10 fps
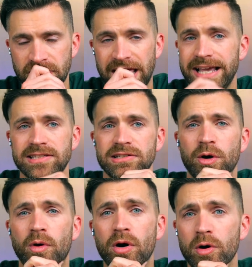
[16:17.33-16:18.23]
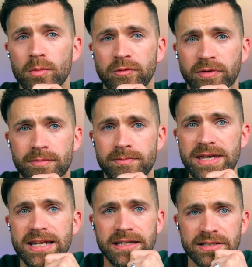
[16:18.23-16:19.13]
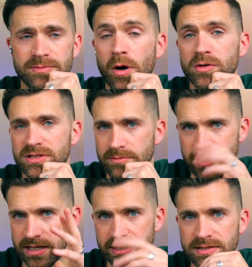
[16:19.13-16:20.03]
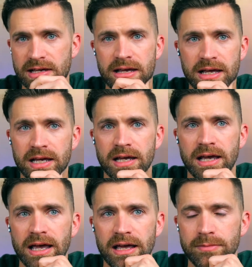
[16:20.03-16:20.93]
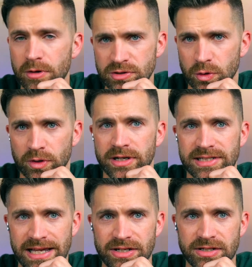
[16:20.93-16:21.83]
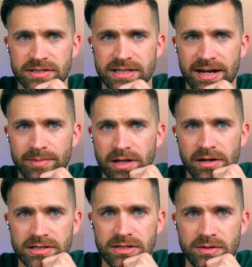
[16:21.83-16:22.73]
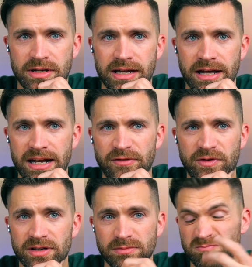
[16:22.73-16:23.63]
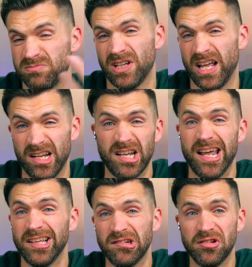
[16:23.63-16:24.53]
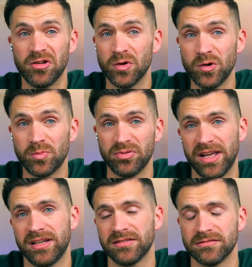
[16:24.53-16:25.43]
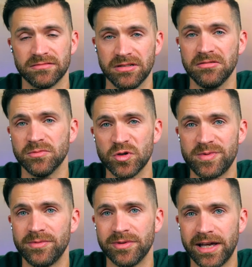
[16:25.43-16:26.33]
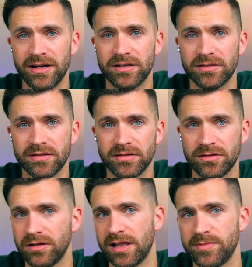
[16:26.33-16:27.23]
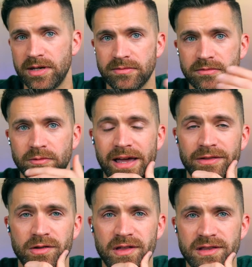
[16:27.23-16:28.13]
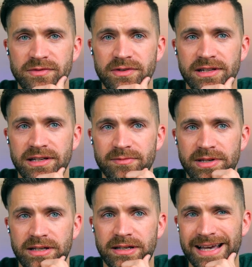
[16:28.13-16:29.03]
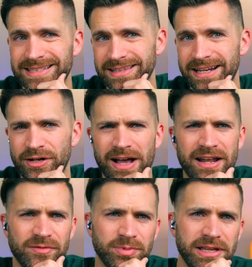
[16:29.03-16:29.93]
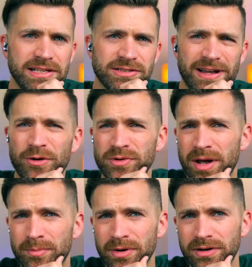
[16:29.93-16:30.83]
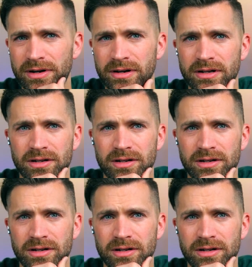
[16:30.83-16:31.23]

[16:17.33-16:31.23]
I get to go home from meetings, most meetings, and most organizations that I belong to, and I feel kind of connected to the group. Like, most people there look like me, rather than this feeling of being isolated or out of place or outnumbered